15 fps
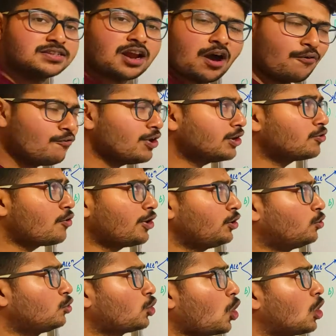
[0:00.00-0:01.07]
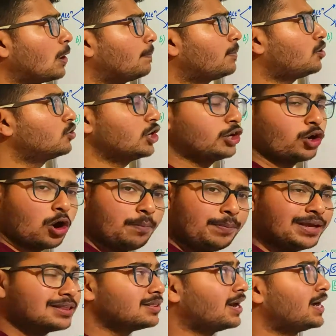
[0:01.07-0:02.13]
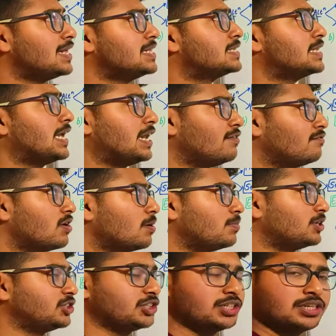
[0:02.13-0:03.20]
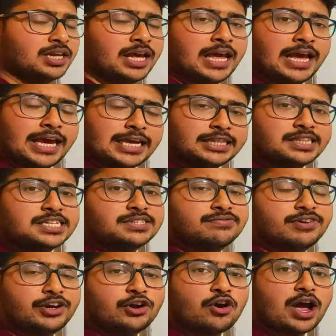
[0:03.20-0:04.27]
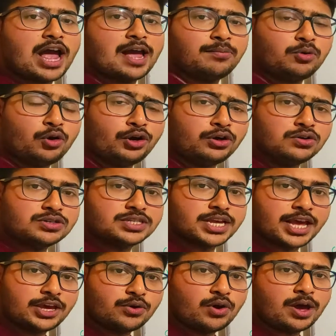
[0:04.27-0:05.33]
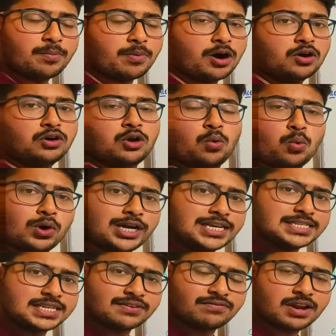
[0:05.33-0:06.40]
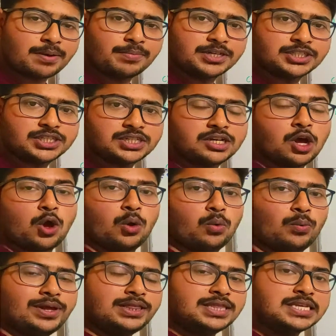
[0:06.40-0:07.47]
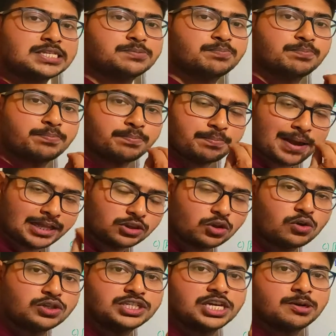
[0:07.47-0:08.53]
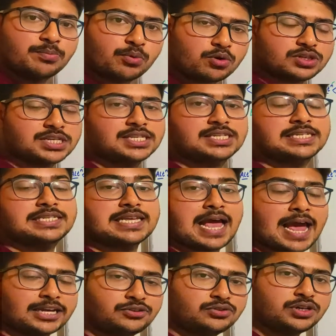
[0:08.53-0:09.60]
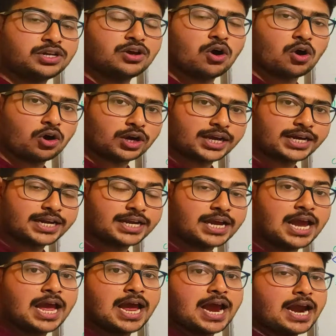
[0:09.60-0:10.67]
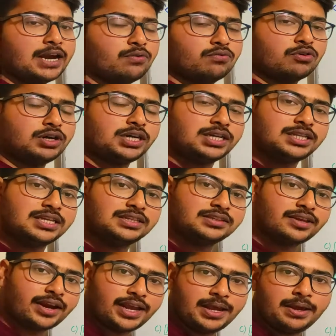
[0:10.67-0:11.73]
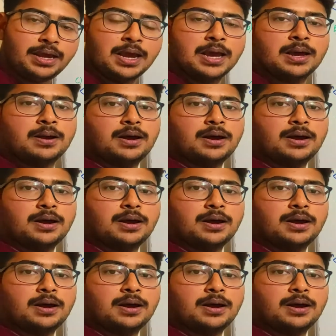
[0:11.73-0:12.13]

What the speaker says: now we are going to talk about a topic that is inflammation. In this video I am going to say you about what is inflammation, when this pathological process is actually occurring, and what are the three